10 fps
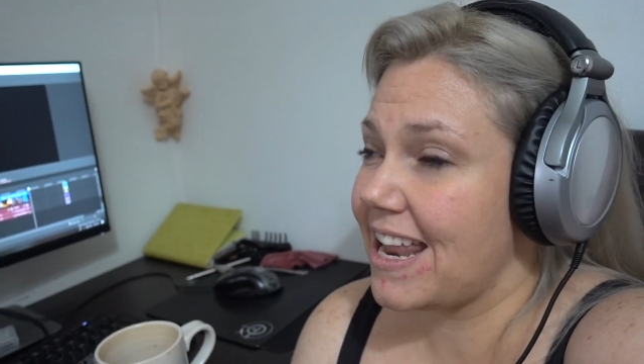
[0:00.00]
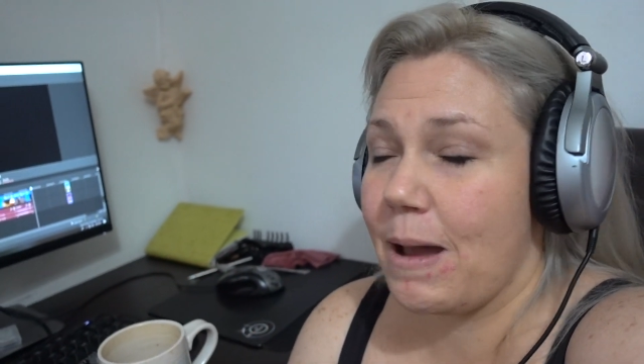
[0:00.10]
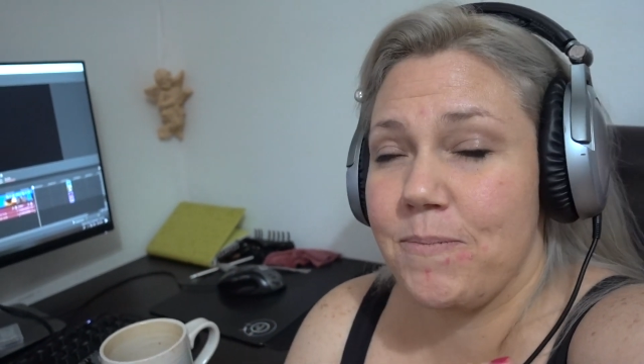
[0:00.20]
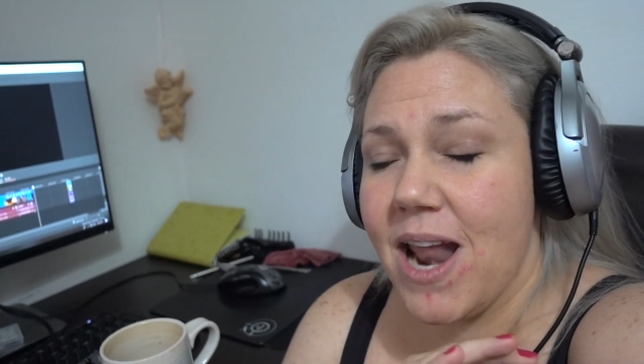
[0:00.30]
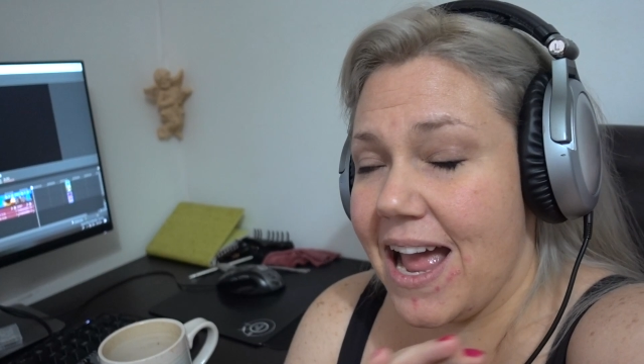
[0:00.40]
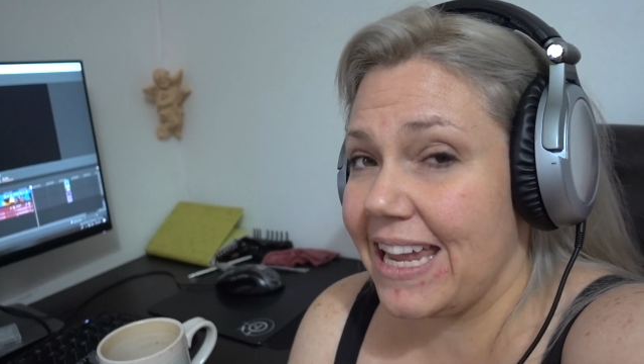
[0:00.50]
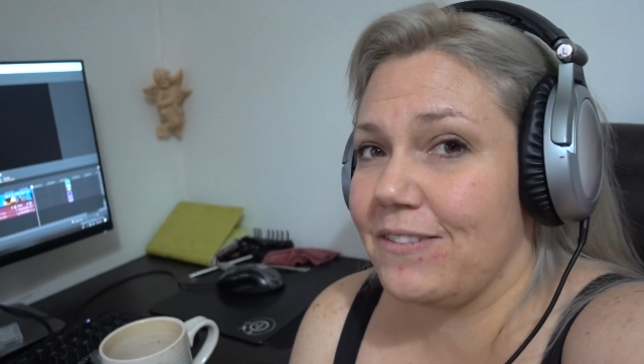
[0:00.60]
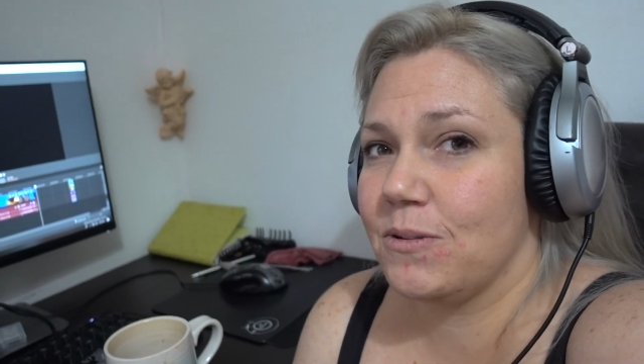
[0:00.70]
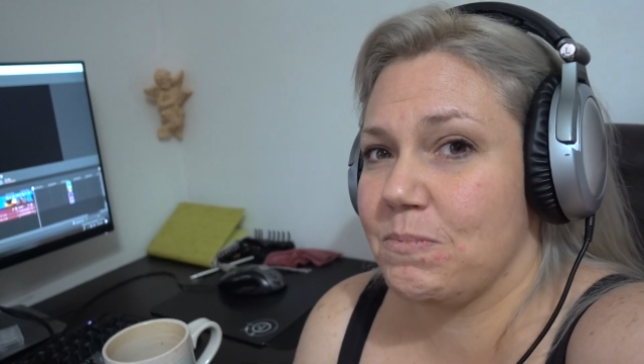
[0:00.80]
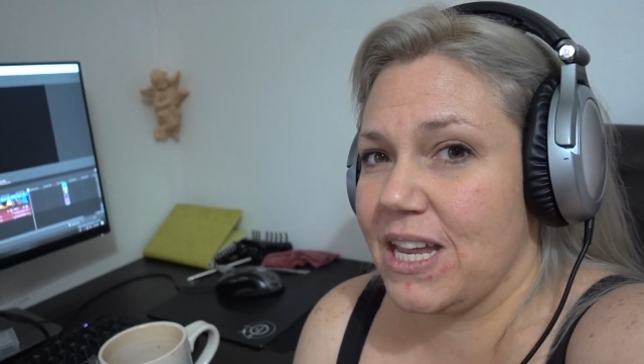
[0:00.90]
and I'm not
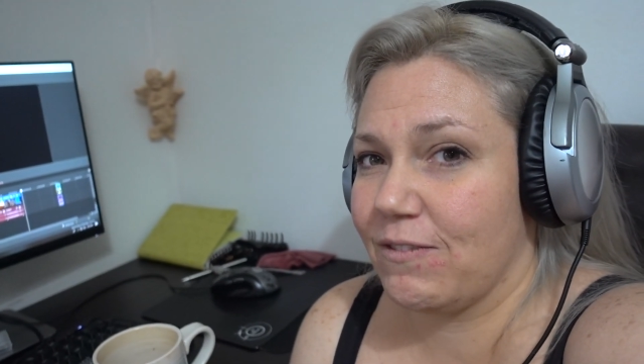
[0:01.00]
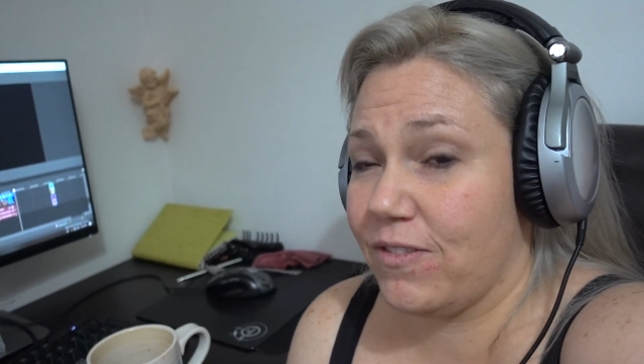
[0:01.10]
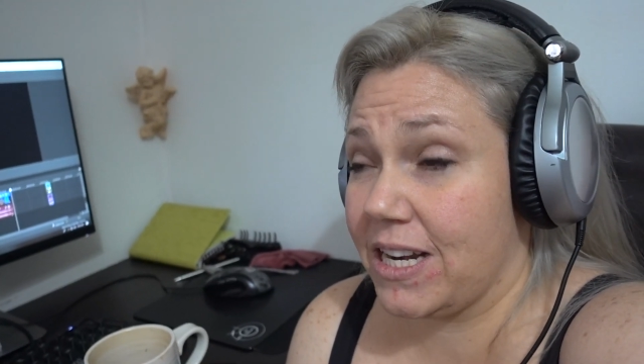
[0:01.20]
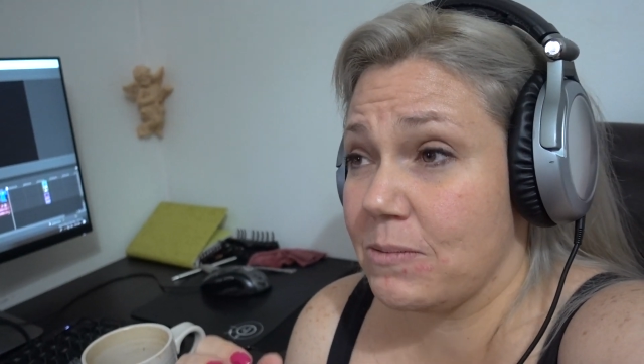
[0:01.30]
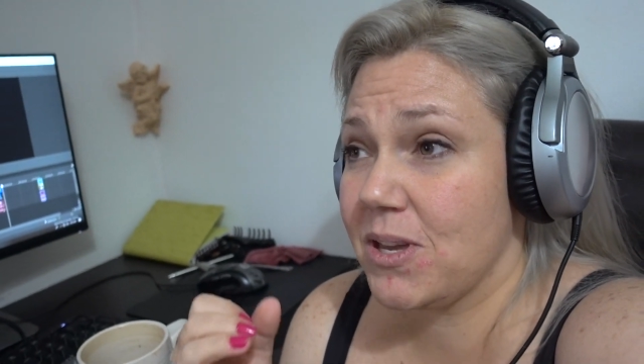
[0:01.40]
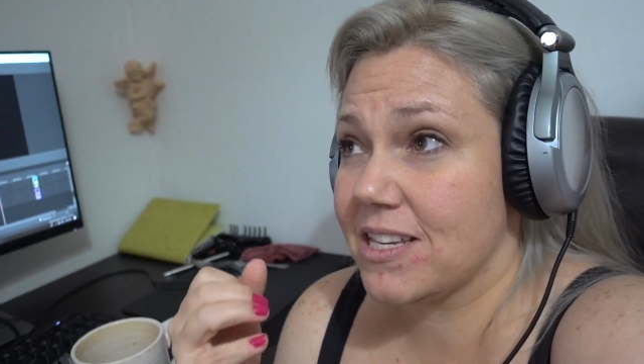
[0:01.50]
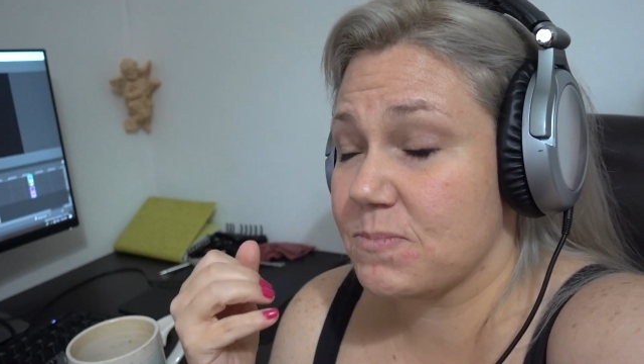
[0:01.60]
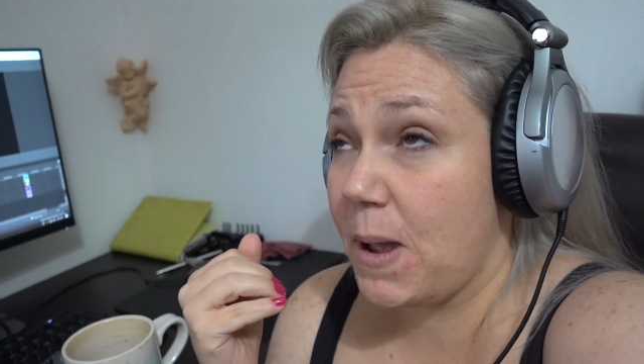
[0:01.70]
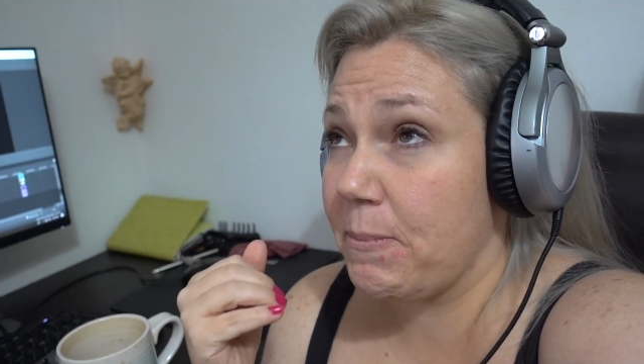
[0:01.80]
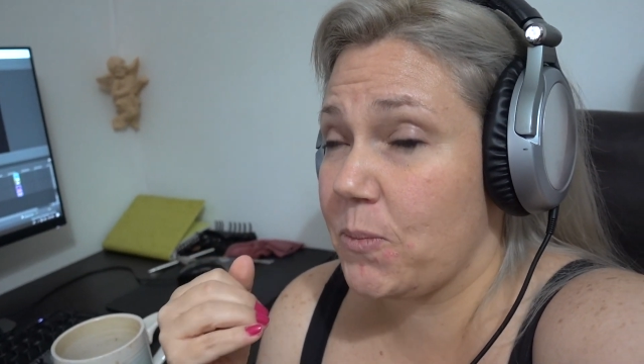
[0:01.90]
even being funny
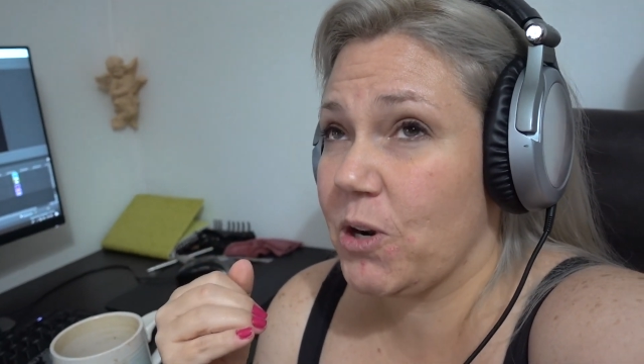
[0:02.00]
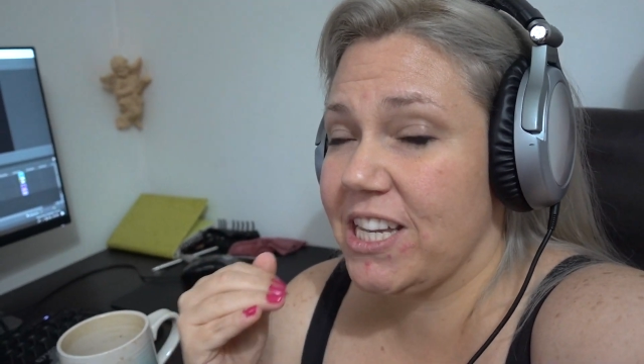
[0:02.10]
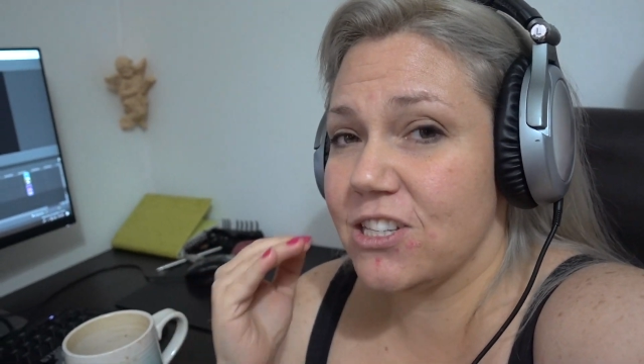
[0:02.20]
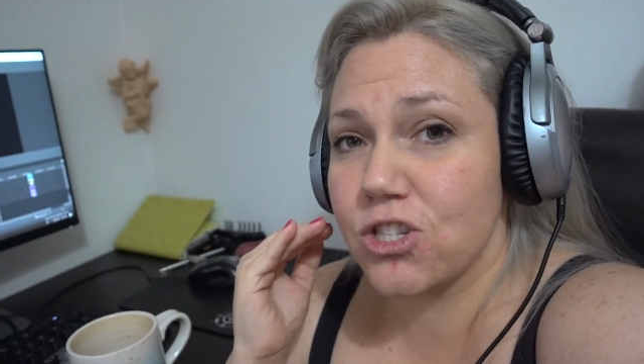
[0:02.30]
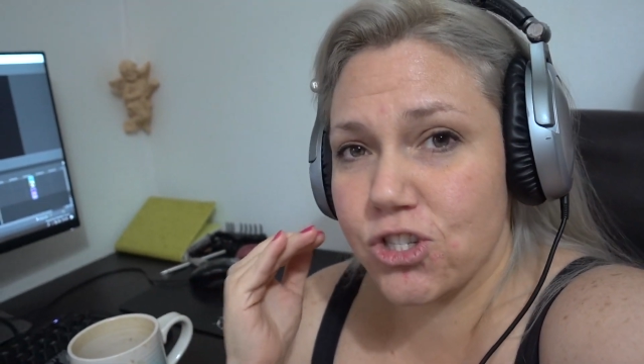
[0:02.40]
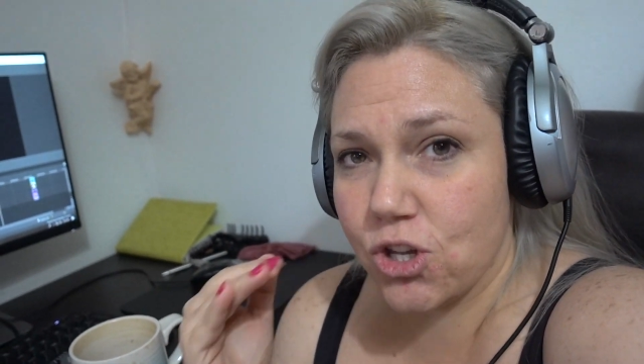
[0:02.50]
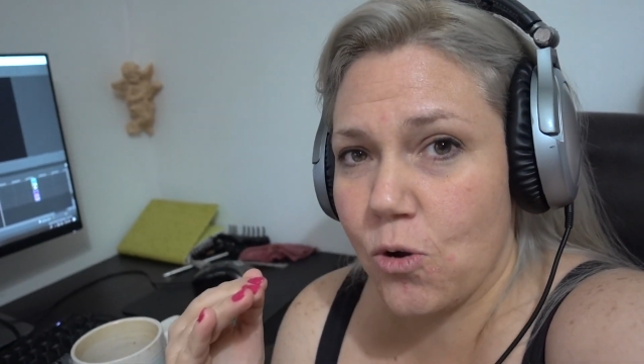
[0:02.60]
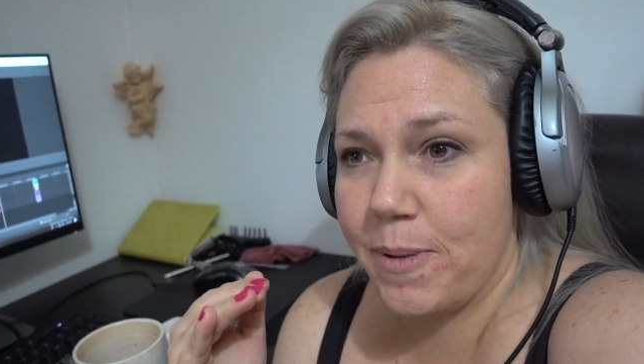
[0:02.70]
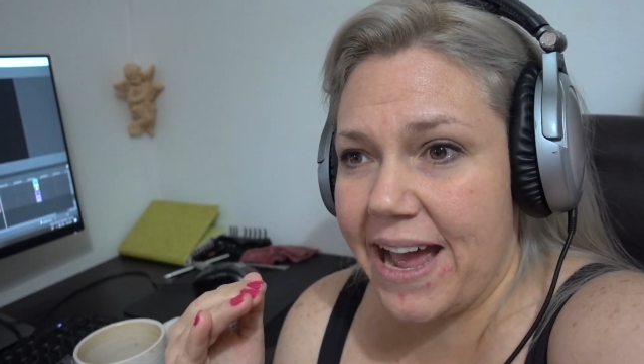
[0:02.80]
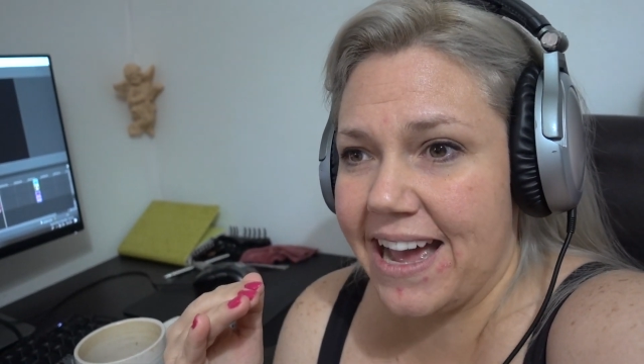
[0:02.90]
because my memory is
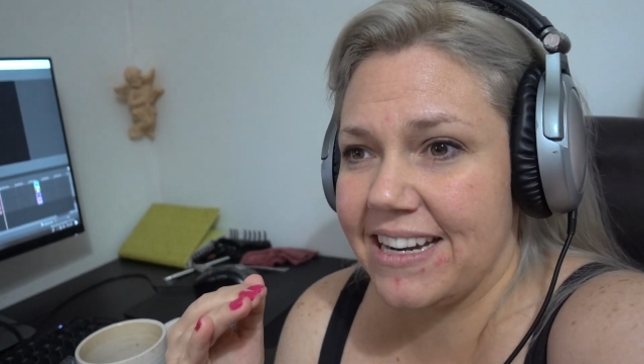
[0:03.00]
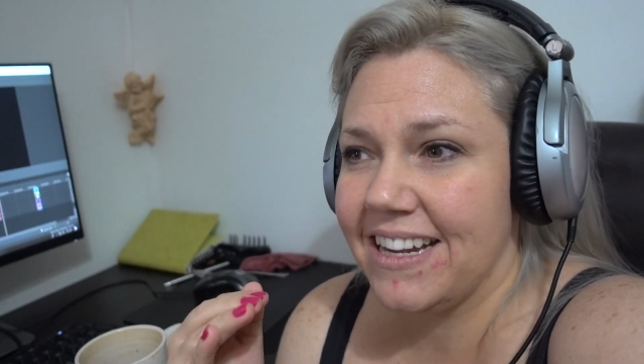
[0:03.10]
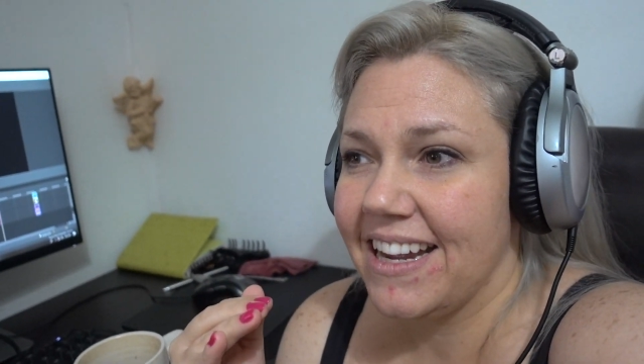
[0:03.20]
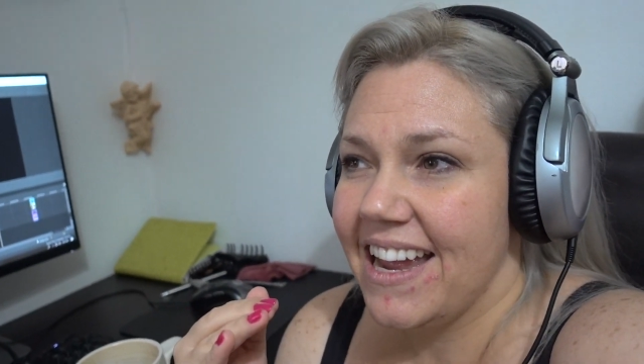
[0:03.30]
so bad.